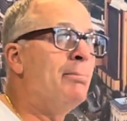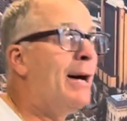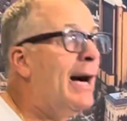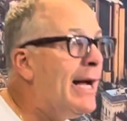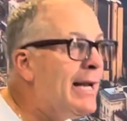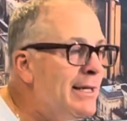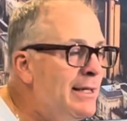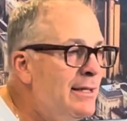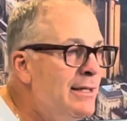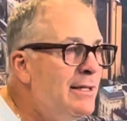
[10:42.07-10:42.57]

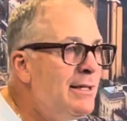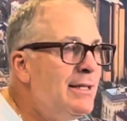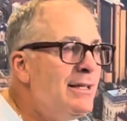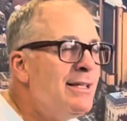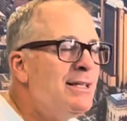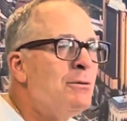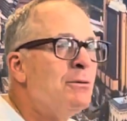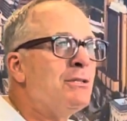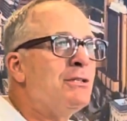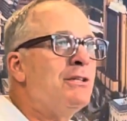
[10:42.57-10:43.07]
But
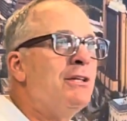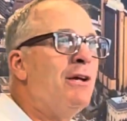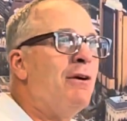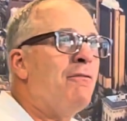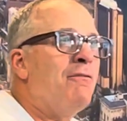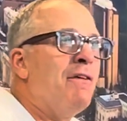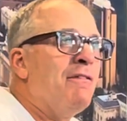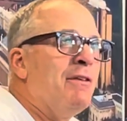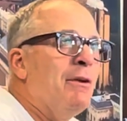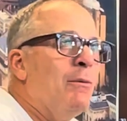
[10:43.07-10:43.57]
there was, you know,
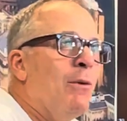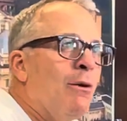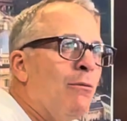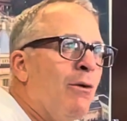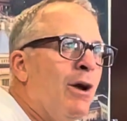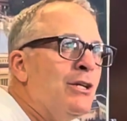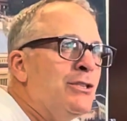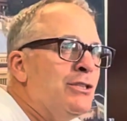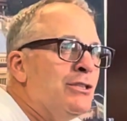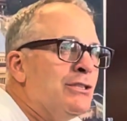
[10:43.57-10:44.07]
51
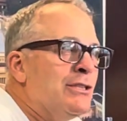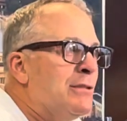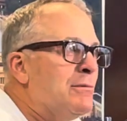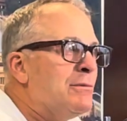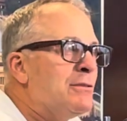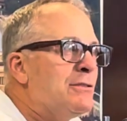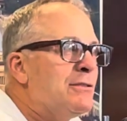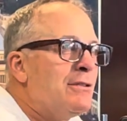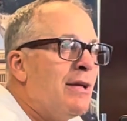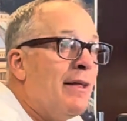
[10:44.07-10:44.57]
rushes, and it
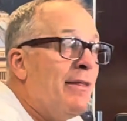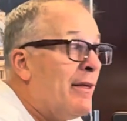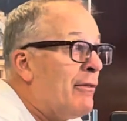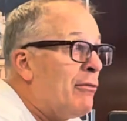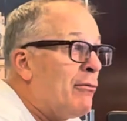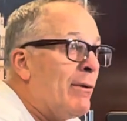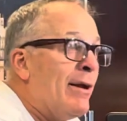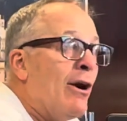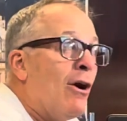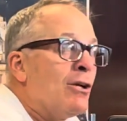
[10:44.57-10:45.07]
was, I think,
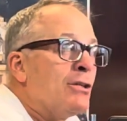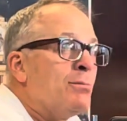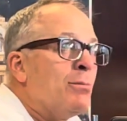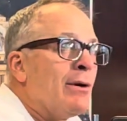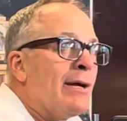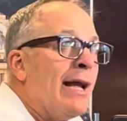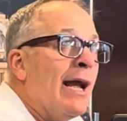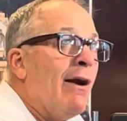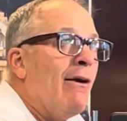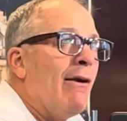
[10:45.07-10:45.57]
3 yards per
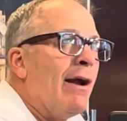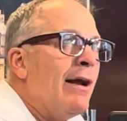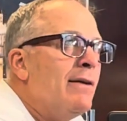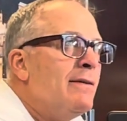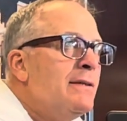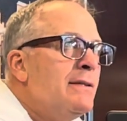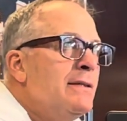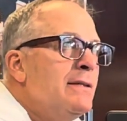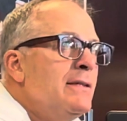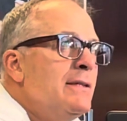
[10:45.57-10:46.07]
carry.
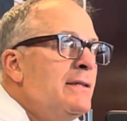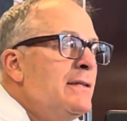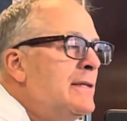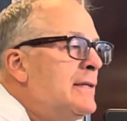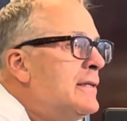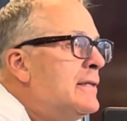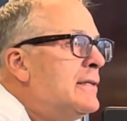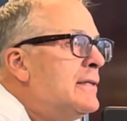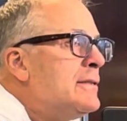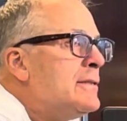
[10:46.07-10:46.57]

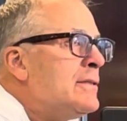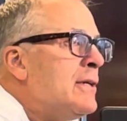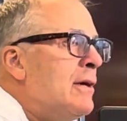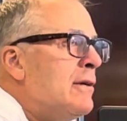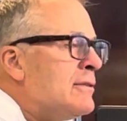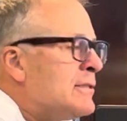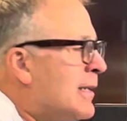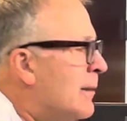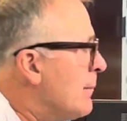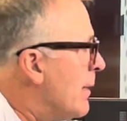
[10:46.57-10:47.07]
So okay.
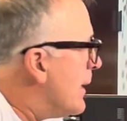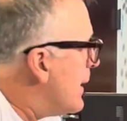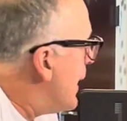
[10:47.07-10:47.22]
Something like